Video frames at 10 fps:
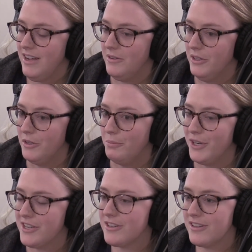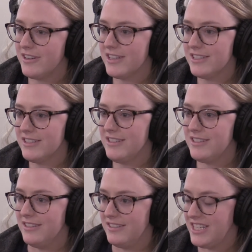how little pressure there
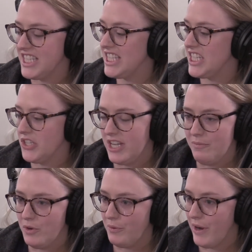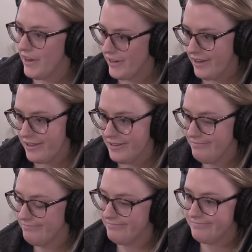is to steer them one way or
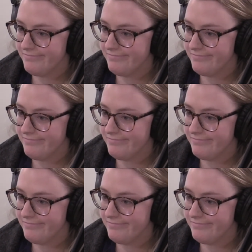another.